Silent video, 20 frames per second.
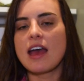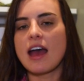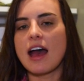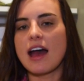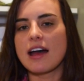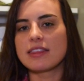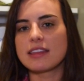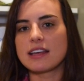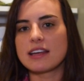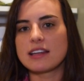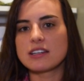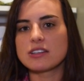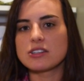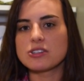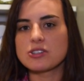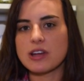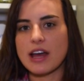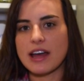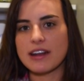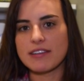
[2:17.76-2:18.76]
and then
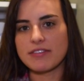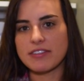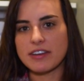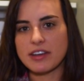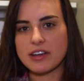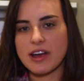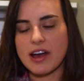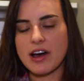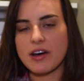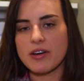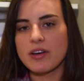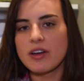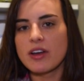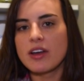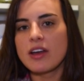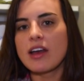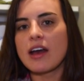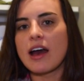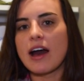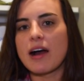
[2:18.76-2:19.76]
try to figure out
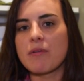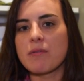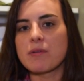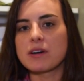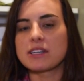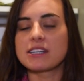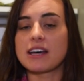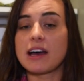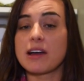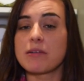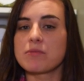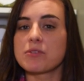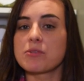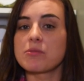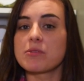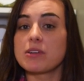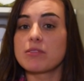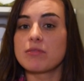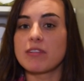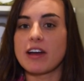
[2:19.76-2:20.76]
at what time
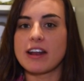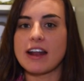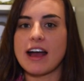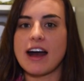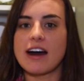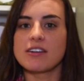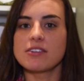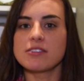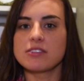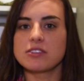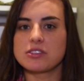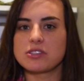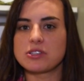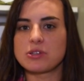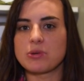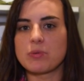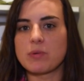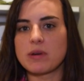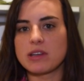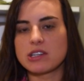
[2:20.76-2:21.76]
will we run out,
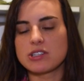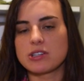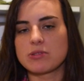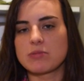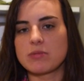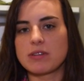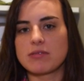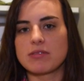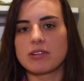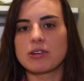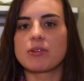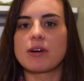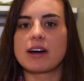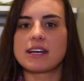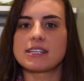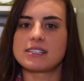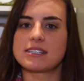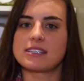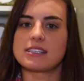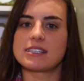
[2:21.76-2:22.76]
so when should we
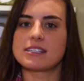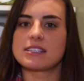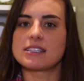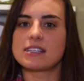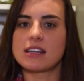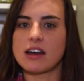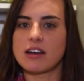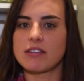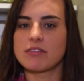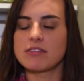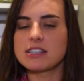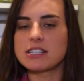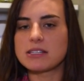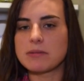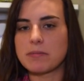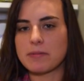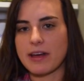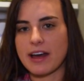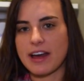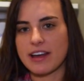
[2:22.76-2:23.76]
request this uh,
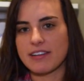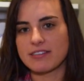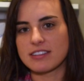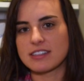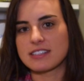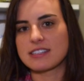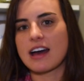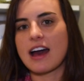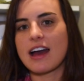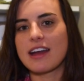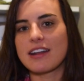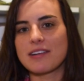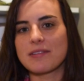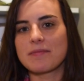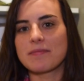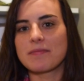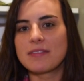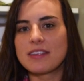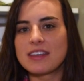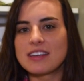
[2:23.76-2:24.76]
resupply of this
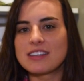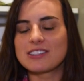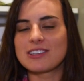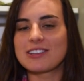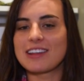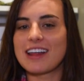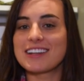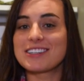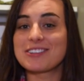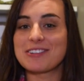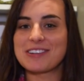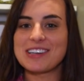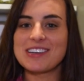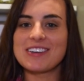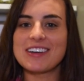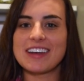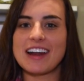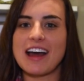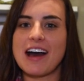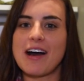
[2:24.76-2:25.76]
item. So that's where
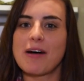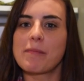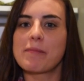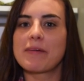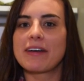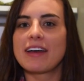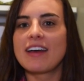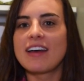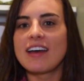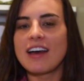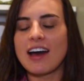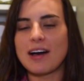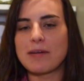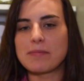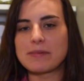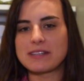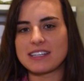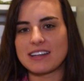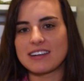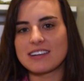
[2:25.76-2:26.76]
you can help.
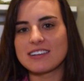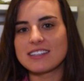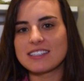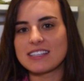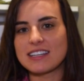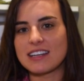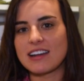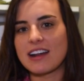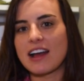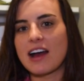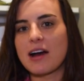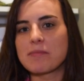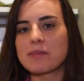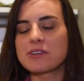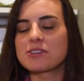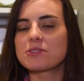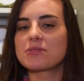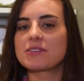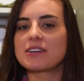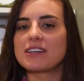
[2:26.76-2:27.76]
Help us understand how
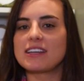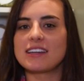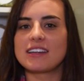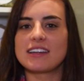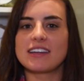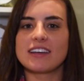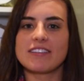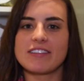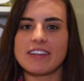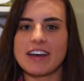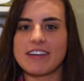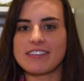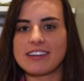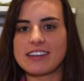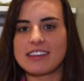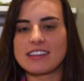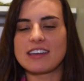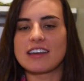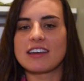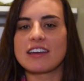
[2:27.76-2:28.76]
much we're eating of
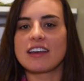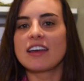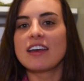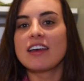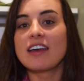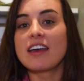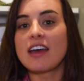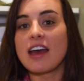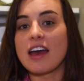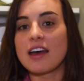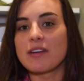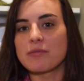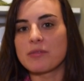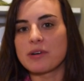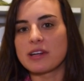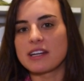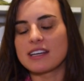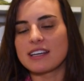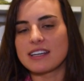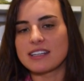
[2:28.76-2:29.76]
everything and
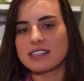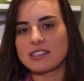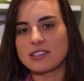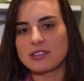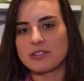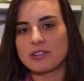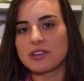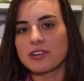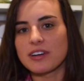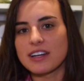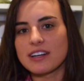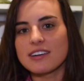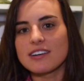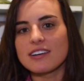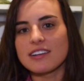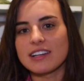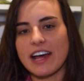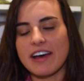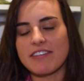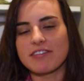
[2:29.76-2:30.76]
when it gets to a
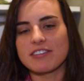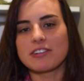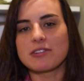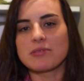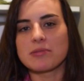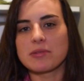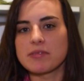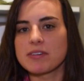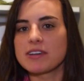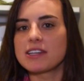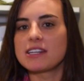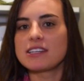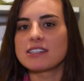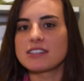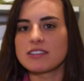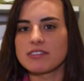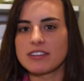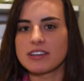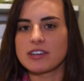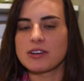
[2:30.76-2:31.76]
critical level where we need
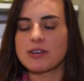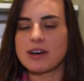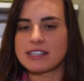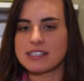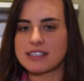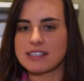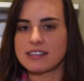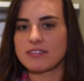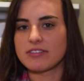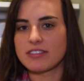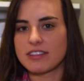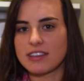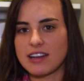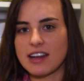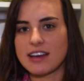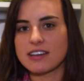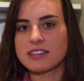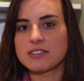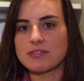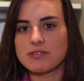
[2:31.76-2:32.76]
to request it for the
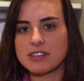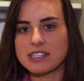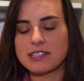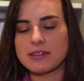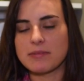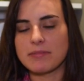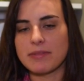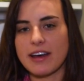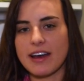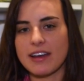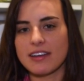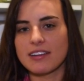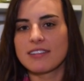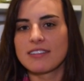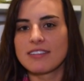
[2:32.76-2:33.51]
next resupply.